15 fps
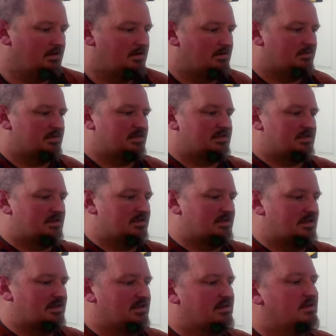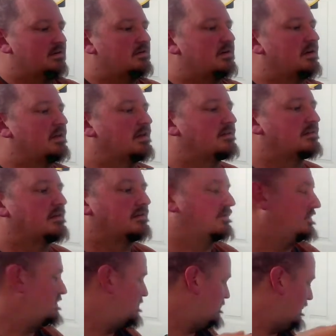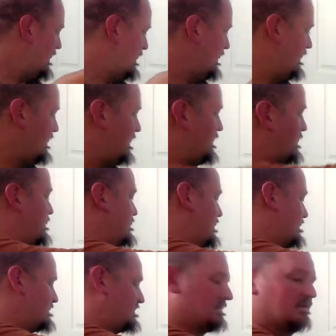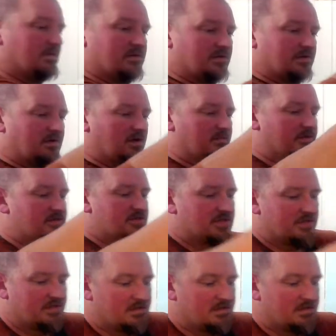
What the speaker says: Let's see, let's get this. Okay, that's a dirty band-aid, so that's gonna go in the garbage.